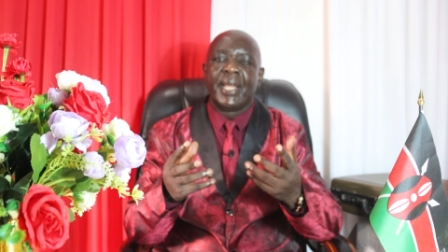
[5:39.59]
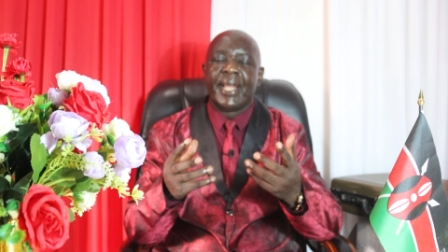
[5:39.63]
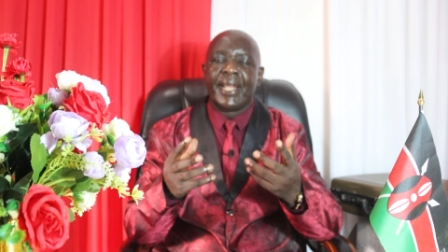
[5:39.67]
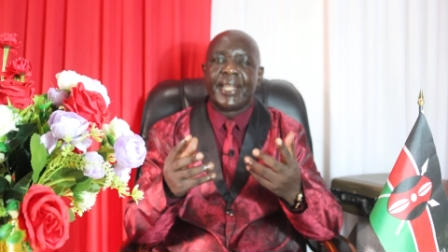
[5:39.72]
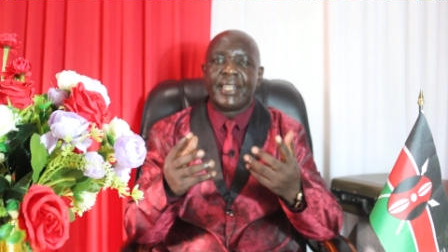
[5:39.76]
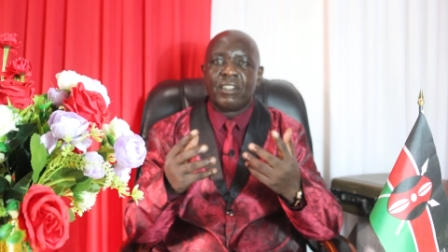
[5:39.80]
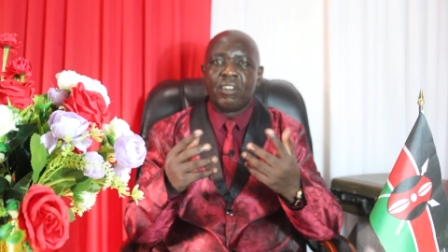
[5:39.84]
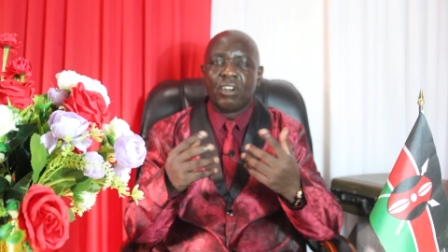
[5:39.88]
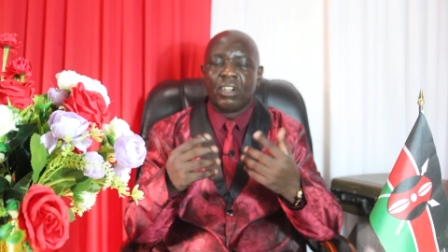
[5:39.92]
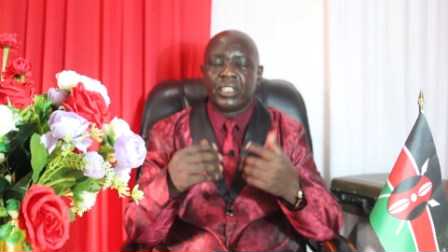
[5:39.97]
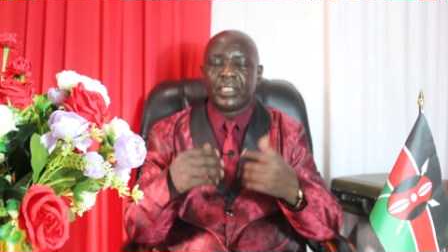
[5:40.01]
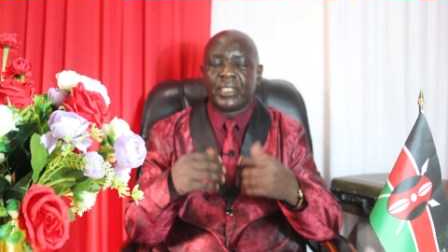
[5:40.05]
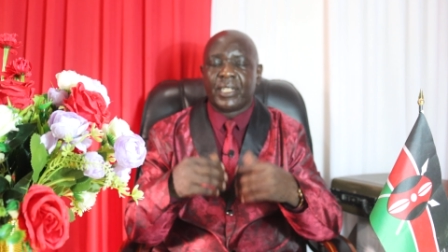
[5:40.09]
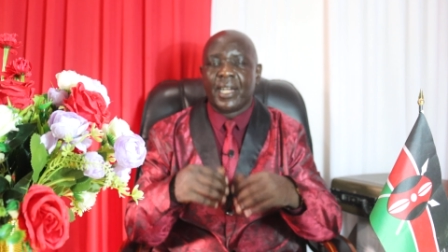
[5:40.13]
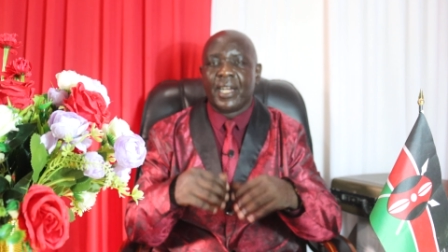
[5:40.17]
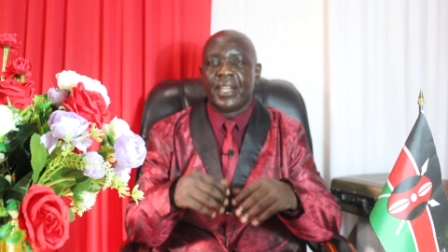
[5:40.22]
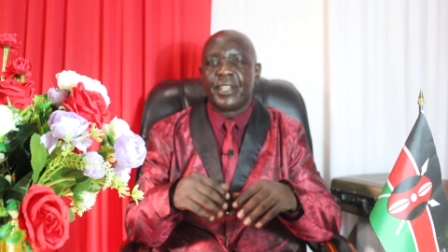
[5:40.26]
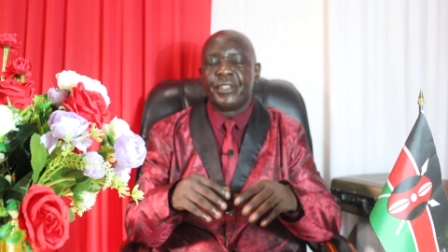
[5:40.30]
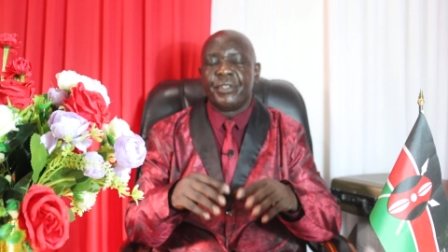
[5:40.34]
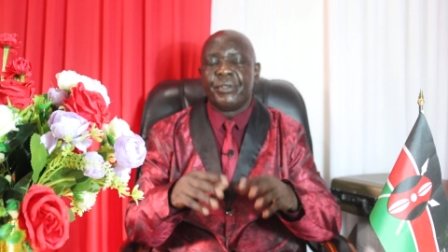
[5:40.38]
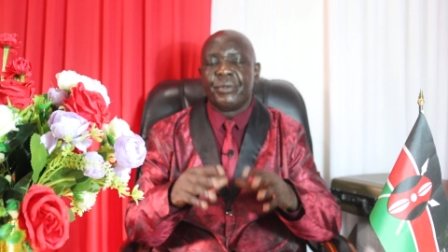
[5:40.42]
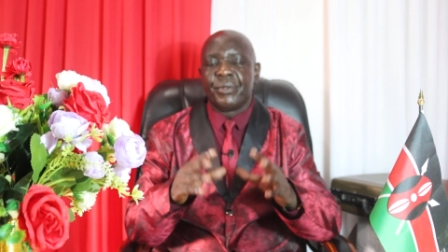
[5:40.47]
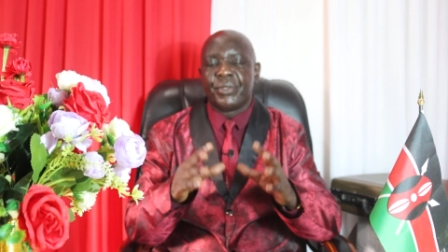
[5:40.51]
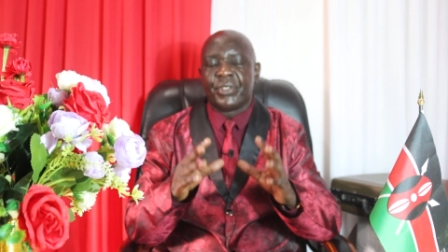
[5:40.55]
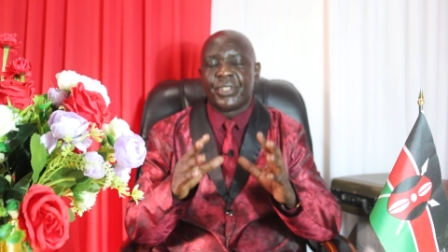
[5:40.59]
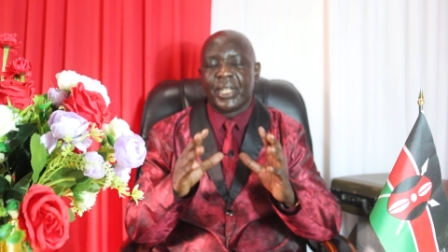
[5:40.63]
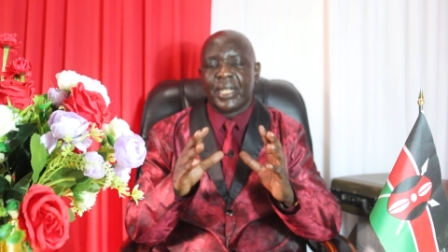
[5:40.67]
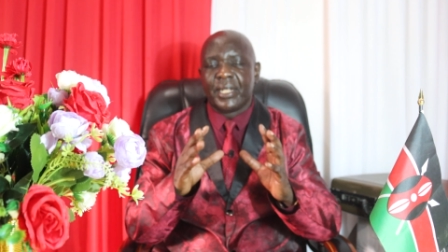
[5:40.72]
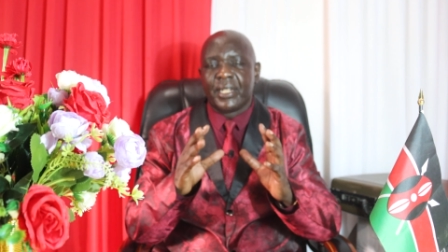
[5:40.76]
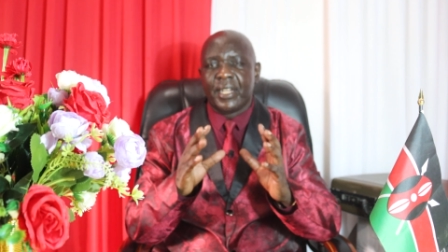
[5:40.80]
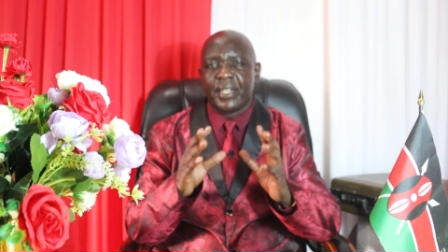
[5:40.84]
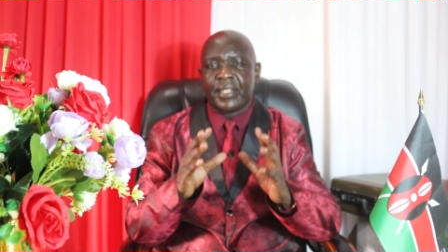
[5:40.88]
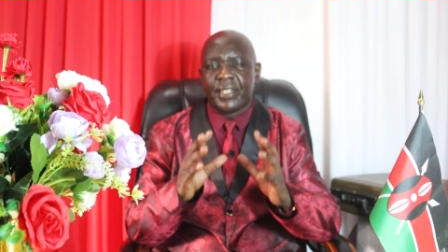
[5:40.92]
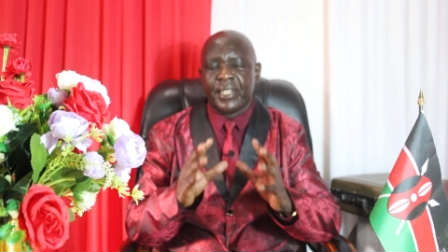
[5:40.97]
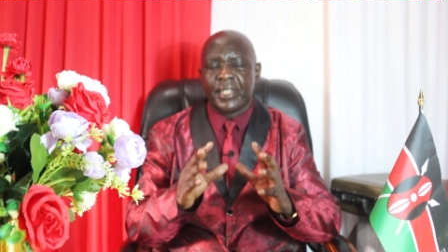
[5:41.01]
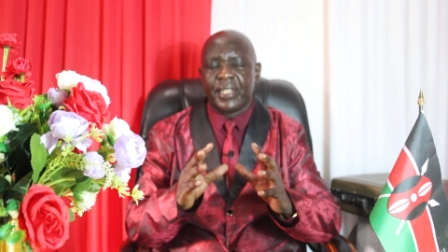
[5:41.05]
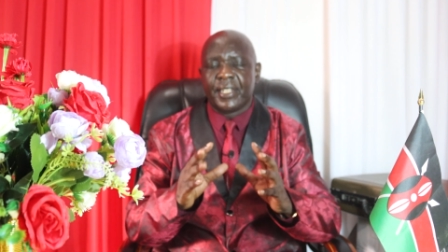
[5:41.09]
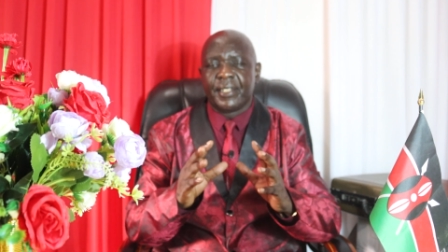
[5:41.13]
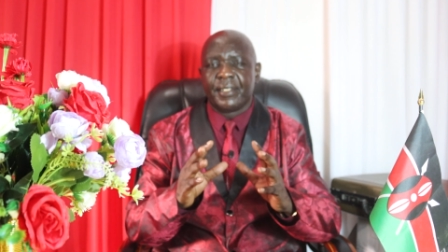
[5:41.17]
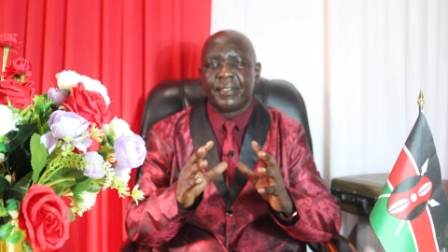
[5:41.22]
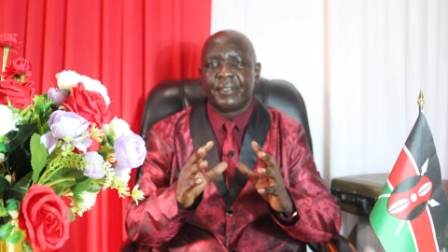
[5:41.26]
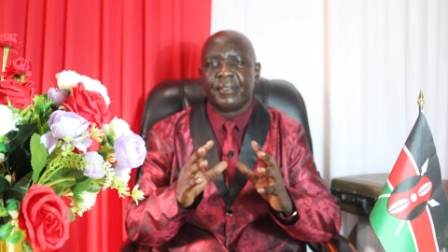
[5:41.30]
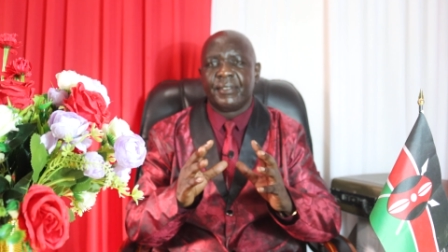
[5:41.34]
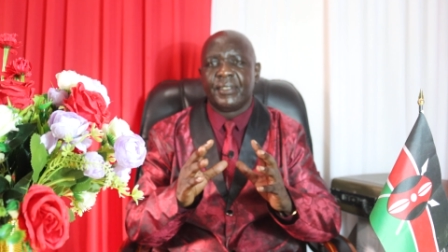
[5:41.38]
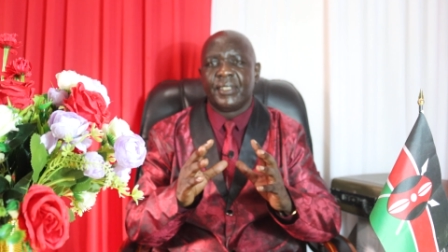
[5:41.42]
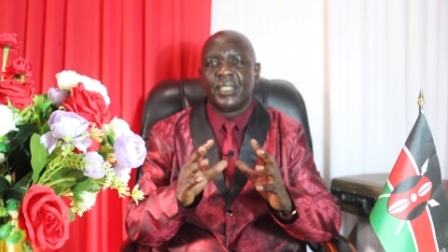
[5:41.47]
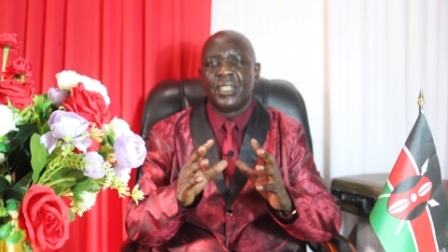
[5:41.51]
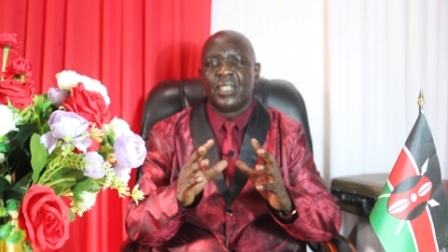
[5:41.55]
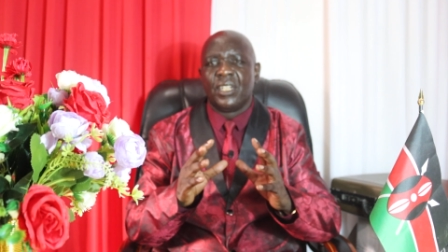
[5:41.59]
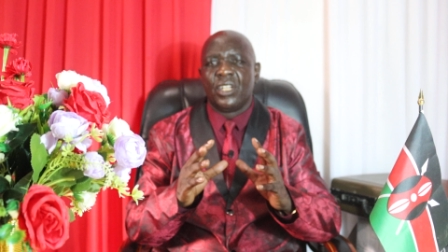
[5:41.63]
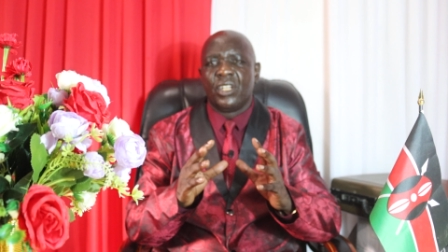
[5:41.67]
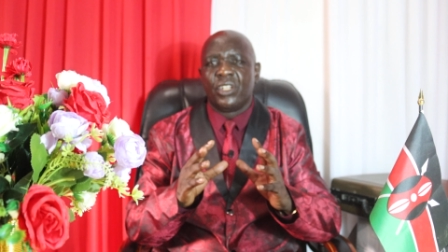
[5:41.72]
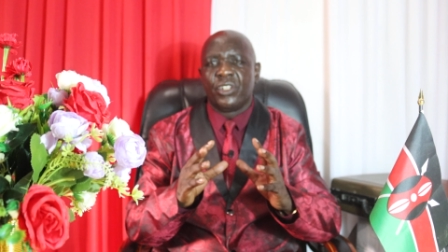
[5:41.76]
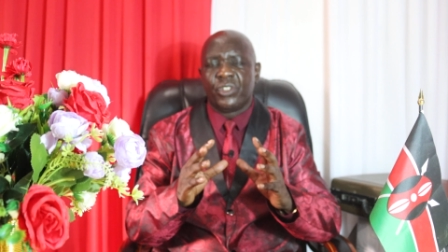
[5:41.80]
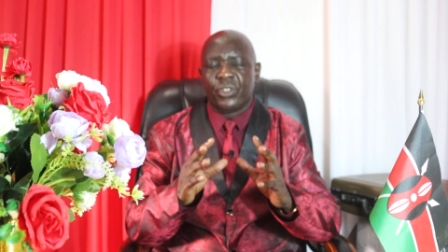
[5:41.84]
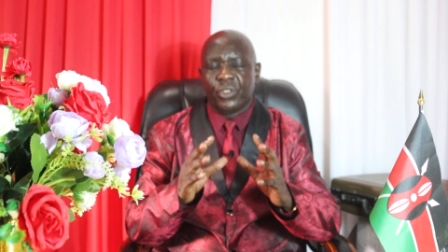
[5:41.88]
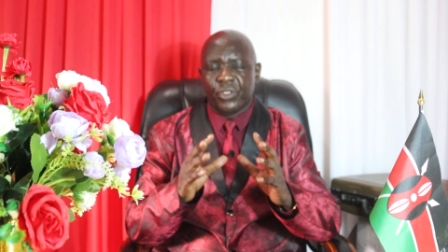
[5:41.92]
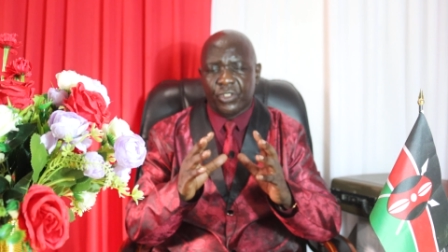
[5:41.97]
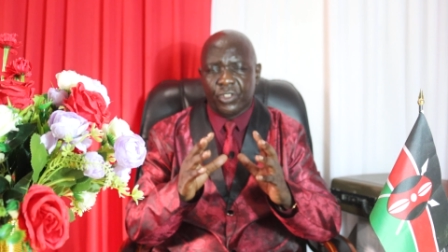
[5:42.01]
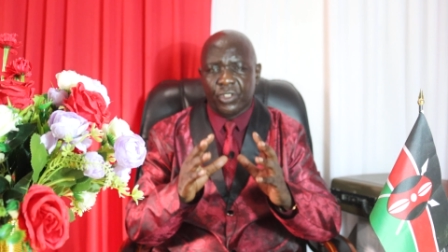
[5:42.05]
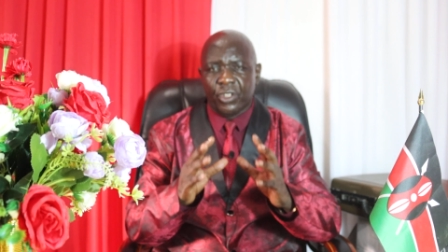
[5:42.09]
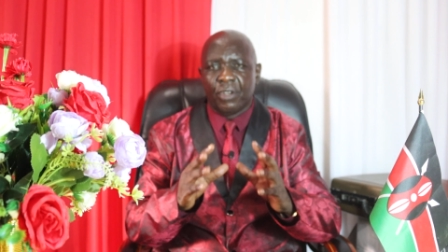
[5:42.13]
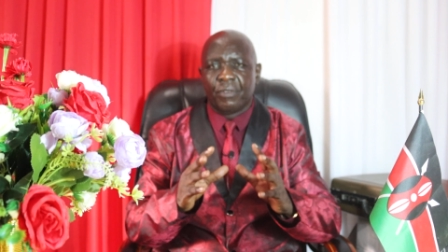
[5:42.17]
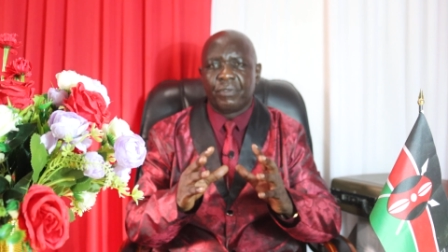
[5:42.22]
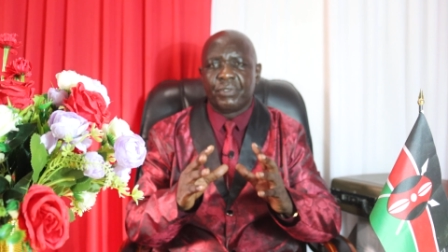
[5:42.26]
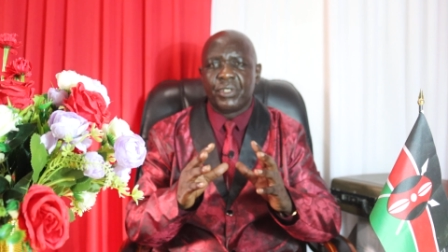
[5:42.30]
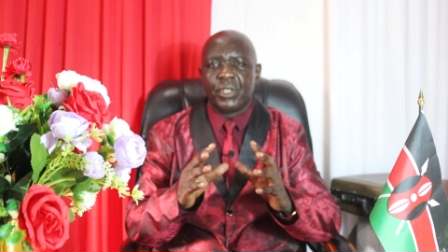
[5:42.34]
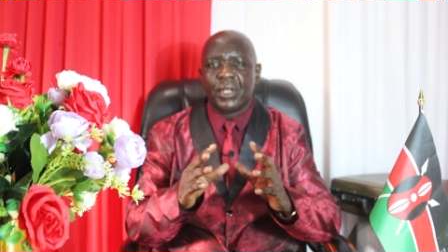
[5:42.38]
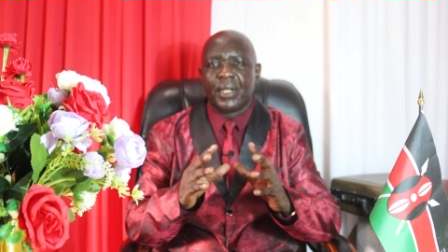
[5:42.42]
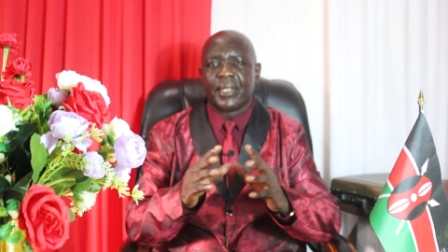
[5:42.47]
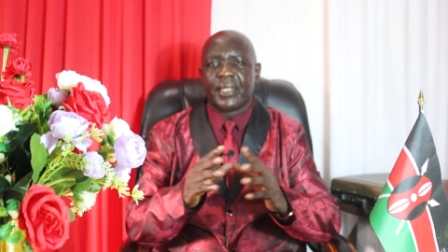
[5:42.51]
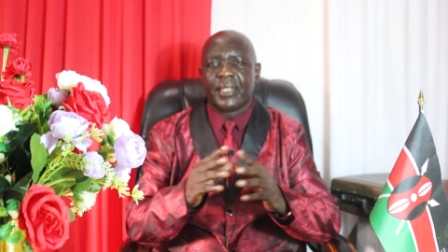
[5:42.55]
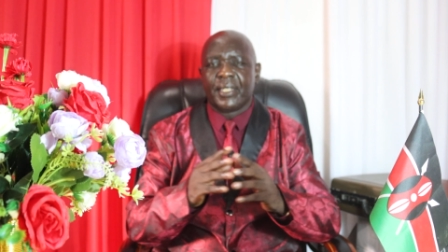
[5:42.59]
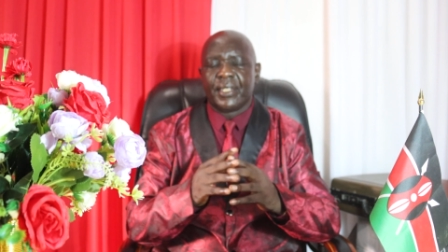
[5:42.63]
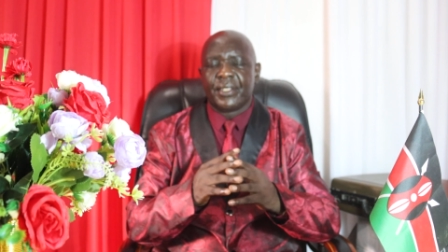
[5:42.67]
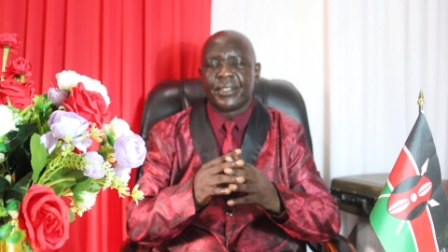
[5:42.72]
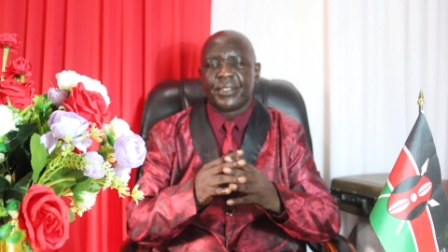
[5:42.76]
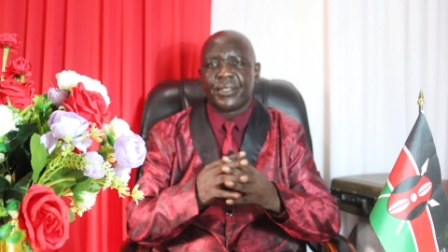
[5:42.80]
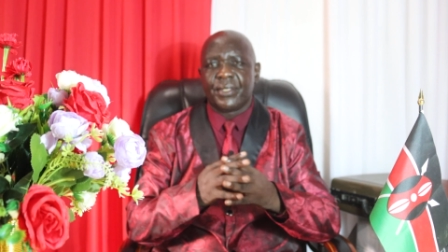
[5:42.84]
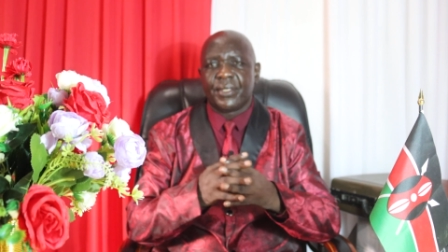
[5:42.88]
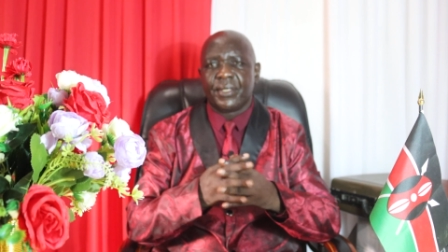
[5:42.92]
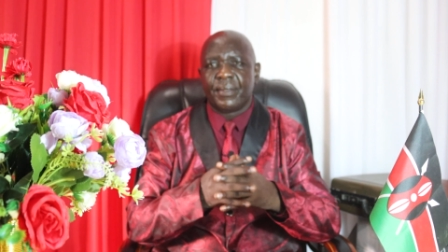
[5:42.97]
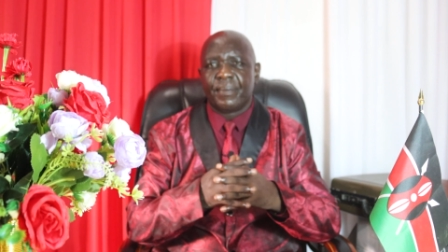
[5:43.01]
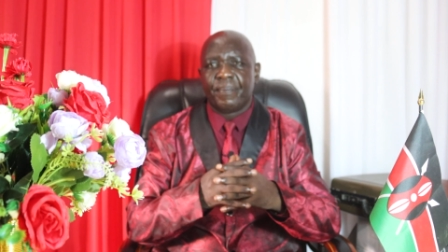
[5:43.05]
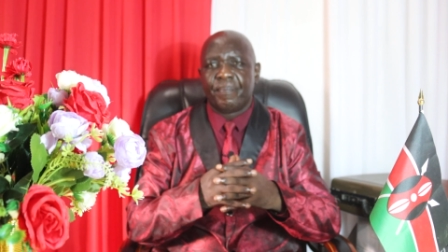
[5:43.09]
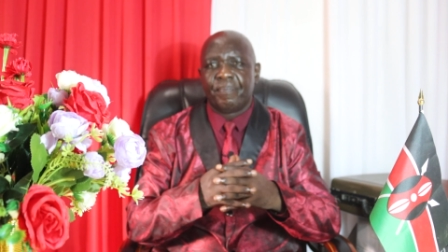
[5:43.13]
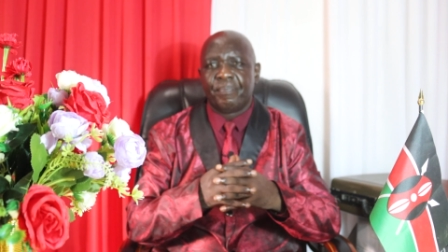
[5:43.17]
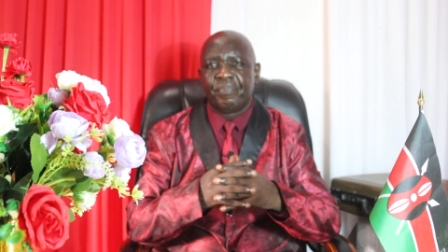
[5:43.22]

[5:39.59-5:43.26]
and God can use anything to solve your case.